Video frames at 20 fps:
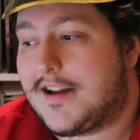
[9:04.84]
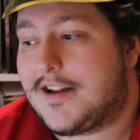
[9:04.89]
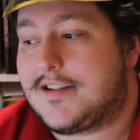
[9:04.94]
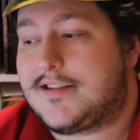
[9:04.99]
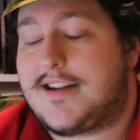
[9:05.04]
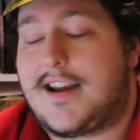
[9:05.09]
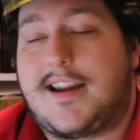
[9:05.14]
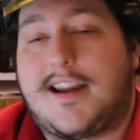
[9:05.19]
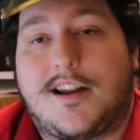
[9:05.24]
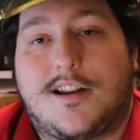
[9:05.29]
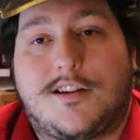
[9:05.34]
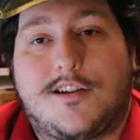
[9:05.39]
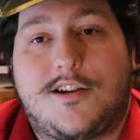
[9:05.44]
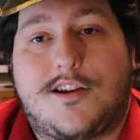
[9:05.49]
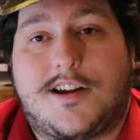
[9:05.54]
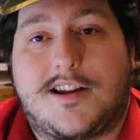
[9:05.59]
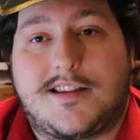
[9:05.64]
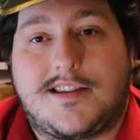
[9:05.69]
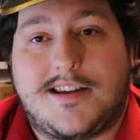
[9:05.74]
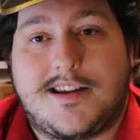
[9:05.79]
taking a
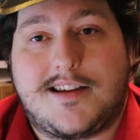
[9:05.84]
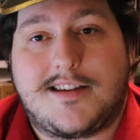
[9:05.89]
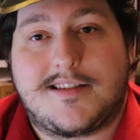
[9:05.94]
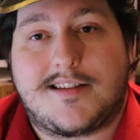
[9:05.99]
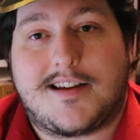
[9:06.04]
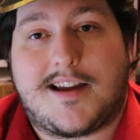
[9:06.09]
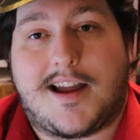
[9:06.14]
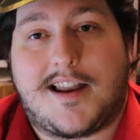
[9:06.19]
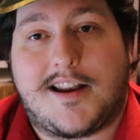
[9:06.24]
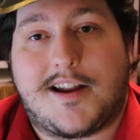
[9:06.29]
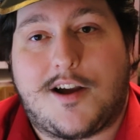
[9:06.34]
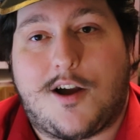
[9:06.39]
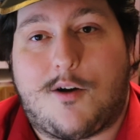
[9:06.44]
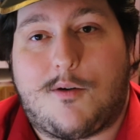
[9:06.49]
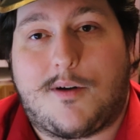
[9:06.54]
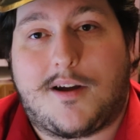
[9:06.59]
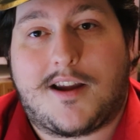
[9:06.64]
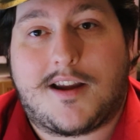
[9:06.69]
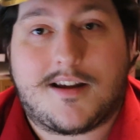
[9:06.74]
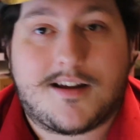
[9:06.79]
look at these and kind of
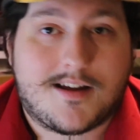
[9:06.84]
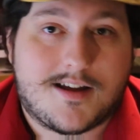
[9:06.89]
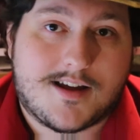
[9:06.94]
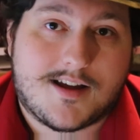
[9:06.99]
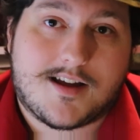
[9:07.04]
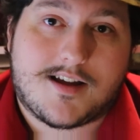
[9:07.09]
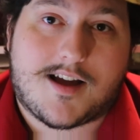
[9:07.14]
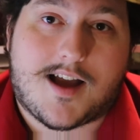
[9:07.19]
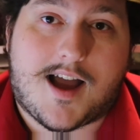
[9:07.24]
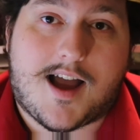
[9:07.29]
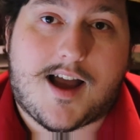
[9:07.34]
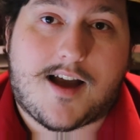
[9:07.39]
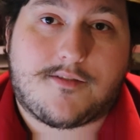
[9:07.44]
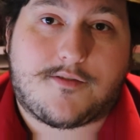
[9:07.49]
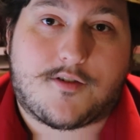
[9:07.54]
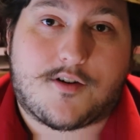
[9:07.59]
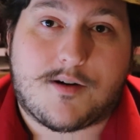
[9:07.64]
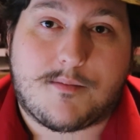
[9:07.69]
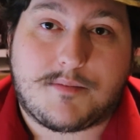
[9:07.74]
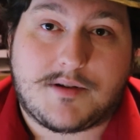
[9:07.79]
going
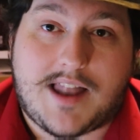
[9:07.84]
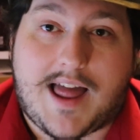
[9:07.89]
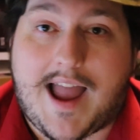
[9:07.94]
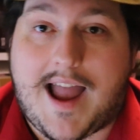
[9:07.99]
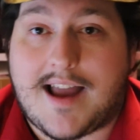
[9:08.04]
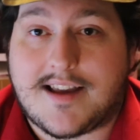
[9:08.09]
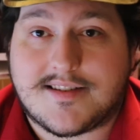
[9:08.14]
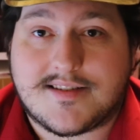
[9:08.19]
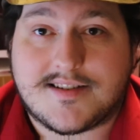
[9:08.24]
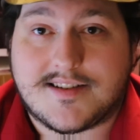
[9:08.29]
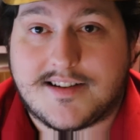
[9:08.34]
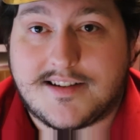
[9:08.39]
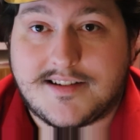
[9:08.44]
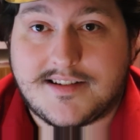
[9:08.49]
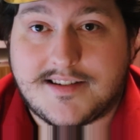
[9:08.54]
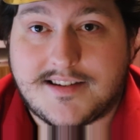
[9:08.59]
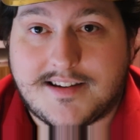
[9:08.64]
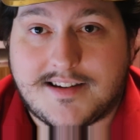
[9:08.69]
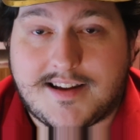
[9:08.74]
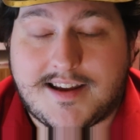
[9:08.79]
for a blast
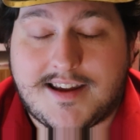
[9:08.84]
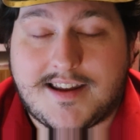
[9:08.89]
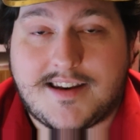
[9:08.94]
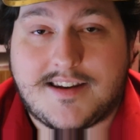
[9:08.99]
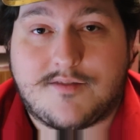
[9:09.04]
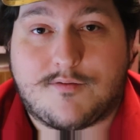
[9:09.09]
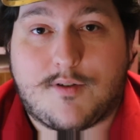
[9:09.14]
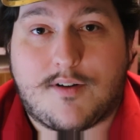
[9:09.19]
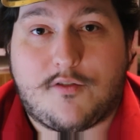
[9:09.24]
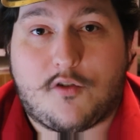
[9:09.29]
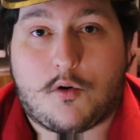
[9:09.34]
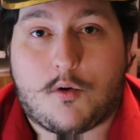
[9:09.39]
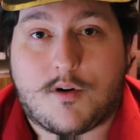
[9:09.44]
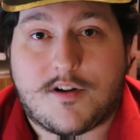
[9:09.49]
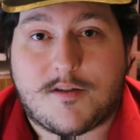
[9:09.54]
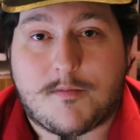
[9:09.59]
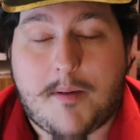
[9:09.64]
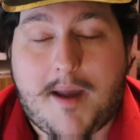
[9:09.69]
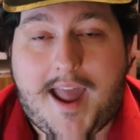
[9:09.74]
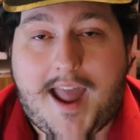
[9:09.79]
in RIvet
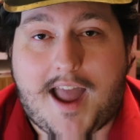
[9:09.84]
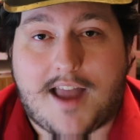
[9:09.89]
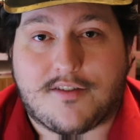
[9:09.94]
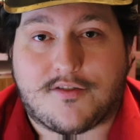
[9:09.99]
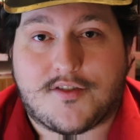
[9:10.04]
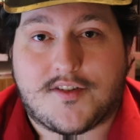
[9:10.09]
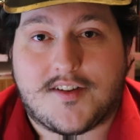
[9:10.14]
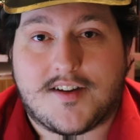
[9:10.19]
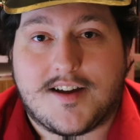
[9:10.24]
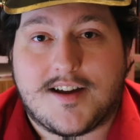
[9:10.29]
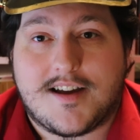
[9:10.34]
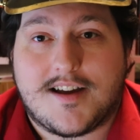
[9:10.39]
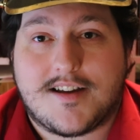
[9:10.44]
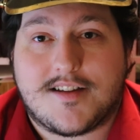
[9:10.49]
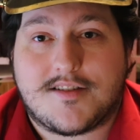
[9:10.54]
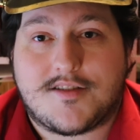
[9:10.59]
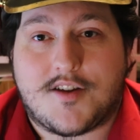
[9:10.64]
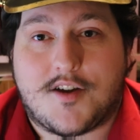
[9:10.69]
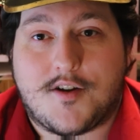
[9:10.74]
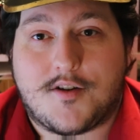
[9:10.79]
Wars Past.
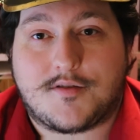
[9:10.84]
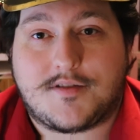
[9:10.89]
So